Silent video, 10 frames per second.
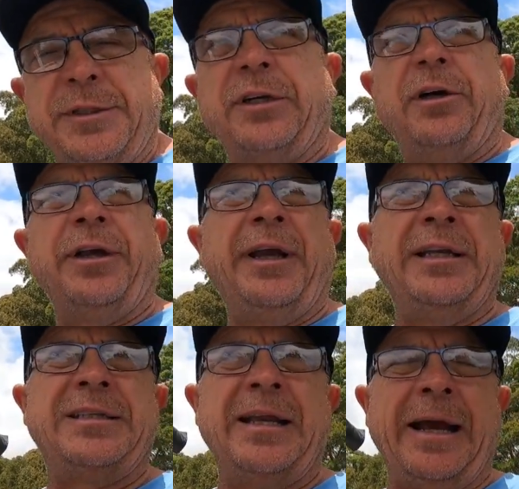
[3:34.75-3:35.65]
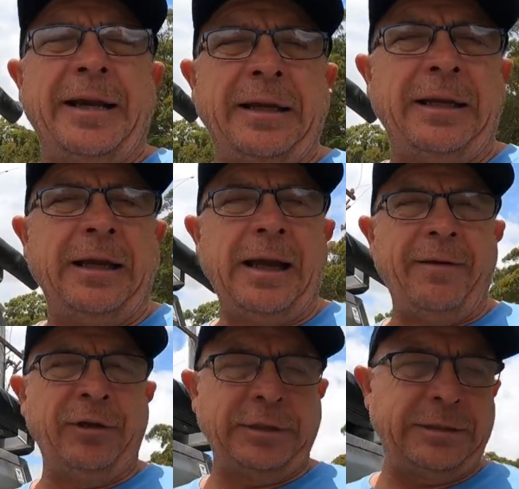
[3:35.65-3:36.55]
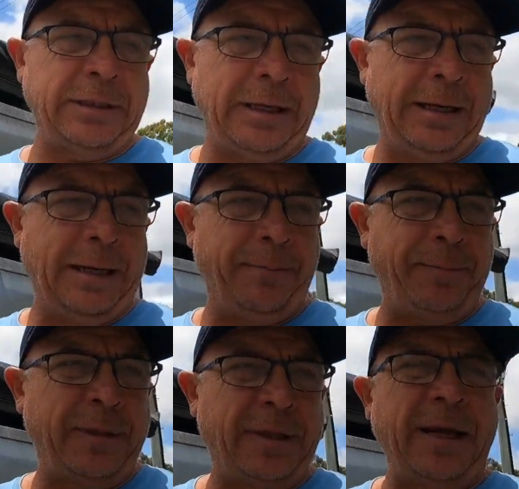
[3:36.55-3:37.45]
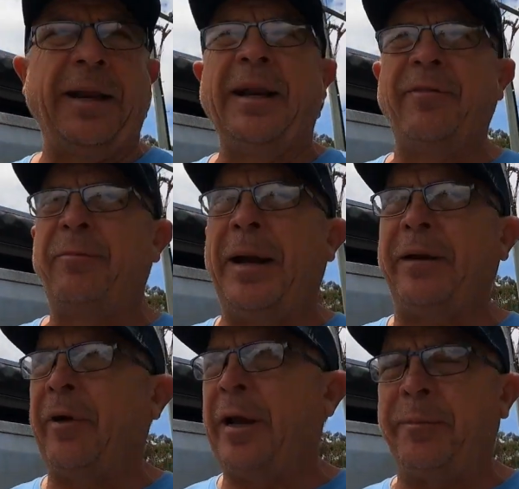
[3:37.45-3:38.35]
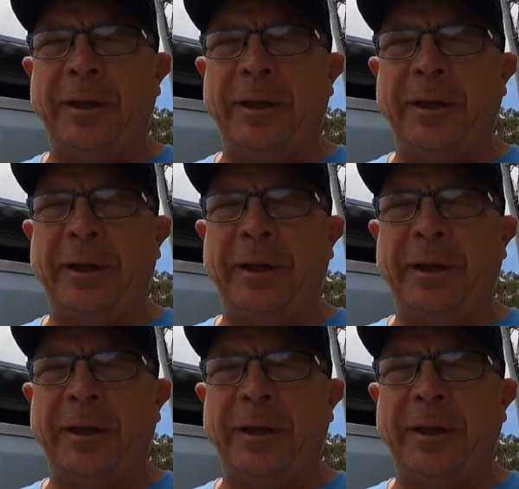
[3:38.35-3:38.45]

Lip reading: Still looking into that, haven't done enough background,